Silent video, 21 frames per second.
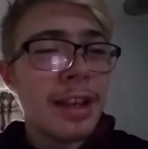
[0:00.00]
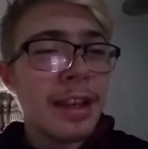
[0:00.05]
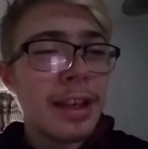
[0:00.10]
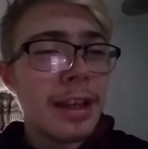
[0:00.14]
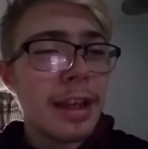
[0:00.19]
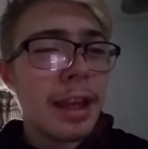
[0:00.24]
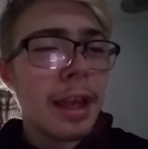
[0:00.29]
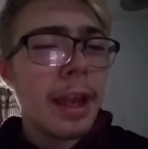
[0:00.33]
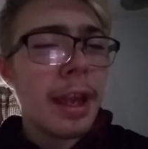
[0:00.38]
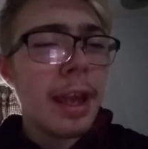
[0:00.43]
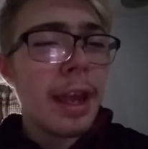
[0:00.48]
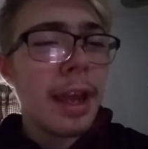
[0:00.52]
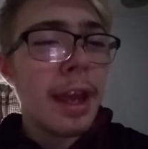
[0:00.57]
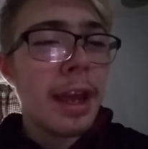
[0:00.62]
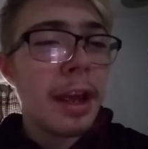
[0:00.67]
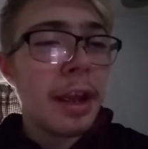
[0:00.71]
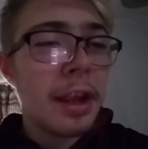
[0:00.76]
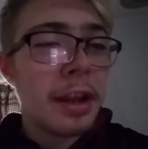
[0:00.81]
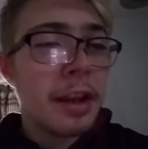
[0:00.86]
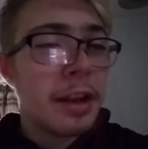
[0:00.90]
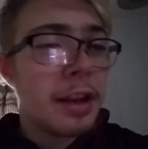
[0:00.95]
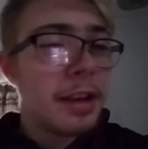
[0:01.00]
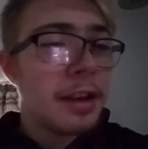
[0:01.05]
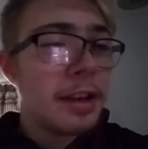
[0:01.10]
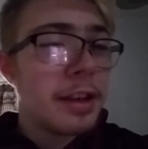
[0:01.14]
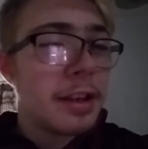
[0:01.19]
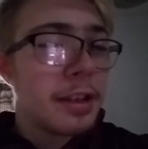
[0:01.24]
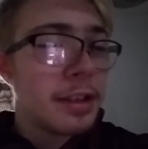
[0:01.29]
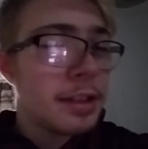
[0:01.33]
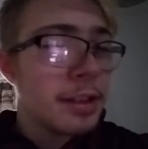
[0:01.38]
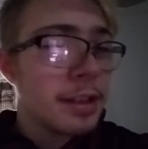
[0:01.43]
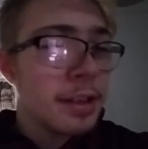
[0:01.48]
can't?
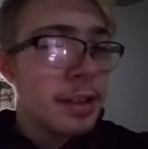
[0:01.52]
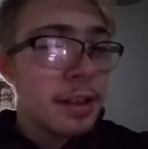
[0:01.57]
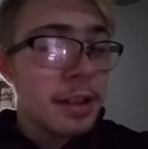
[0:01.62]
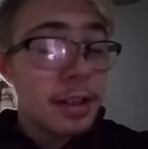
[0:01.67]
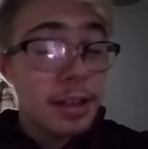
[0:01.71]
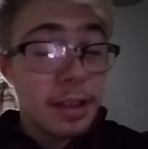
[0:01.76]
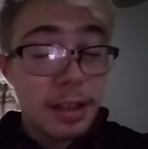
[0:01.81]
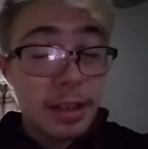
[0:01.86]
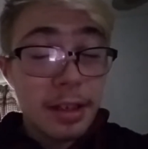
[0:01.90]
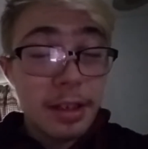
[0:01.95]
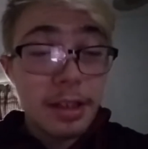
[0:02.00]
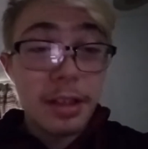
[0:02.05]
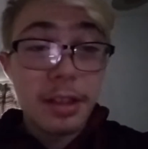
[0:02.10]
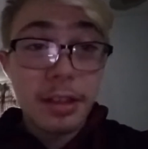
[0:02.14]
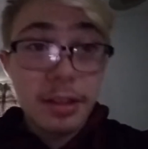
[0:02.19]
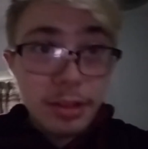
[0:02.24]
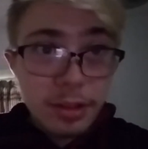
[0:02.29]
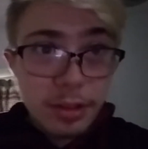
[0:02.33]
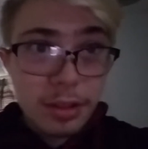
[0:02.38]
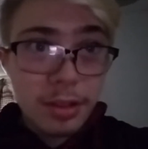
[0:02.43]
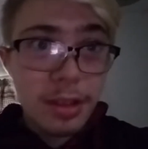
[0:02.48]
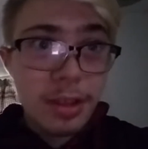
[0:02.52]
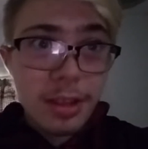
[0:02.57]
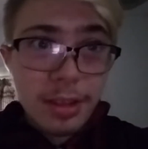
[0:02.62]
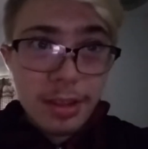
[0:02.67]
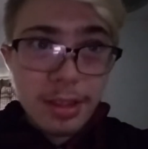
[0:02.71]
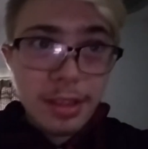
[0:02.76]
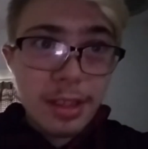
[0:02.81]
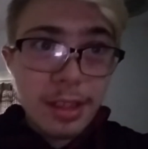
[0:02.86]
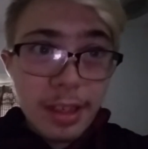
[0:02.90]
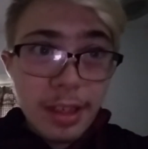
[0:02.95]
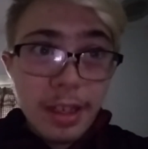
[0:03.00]
It's
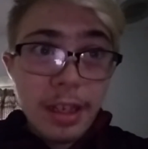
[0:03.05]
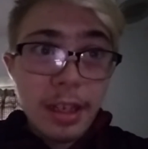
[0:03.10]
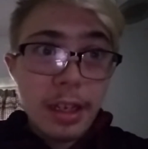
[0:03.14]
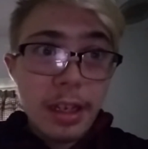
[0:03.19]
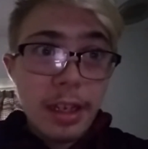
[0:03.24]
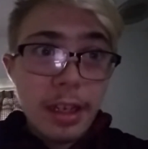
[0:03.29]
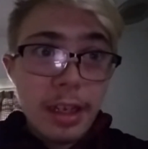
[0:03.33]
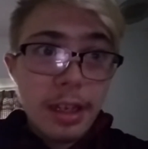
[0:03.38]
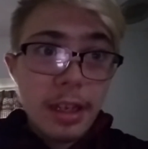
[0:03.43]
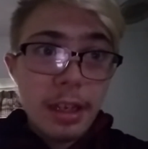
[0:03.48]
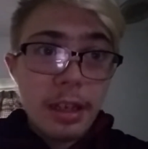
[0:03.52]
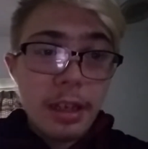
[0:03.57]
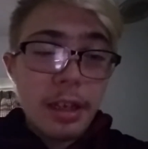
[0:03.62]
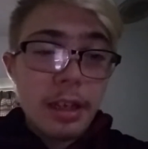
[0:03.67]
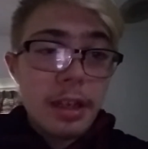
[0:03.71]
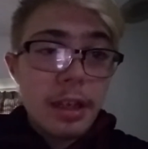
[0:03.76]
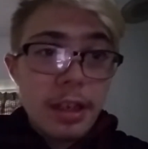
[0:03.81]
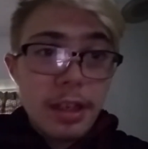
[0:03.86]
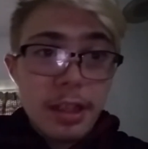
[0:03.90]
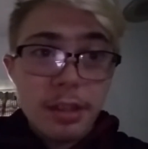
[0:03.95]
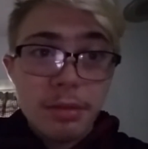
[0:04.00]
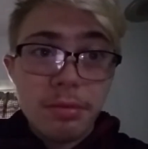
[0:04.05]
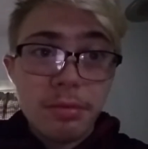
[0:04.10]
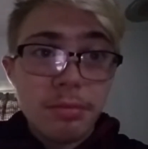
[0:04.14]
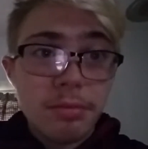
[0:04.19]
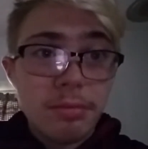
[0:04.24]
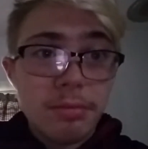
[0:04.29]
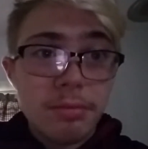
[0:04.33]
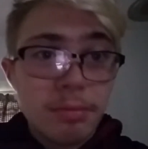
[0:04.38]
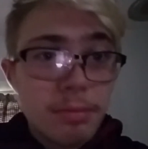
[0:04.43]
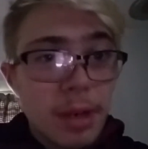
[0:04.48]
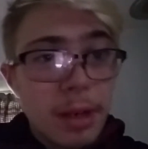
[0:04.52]
just, he's
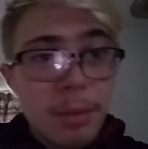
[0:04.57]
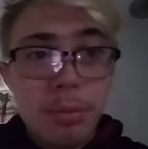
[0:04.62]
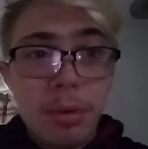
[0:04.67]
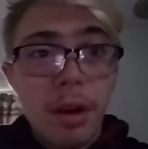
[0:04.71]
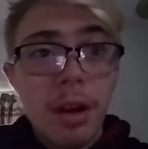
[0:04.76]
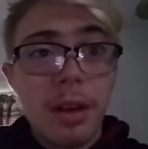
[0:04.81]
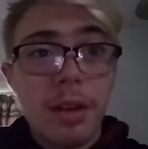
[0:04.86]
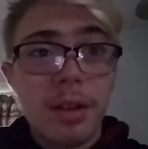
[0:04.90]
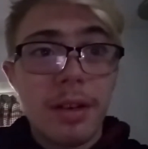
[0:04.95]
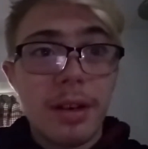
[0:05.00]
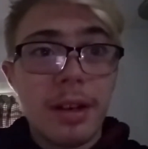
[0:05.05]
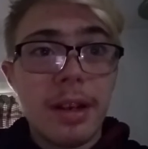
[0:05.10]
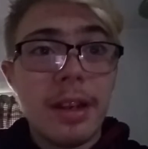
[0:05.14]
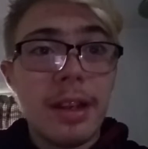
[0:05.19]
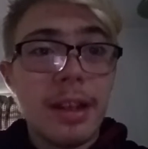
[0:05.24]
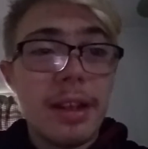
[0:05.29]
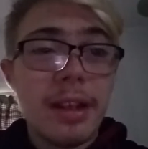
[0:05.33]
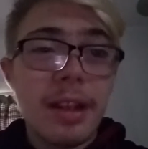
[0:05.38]
my brother. He,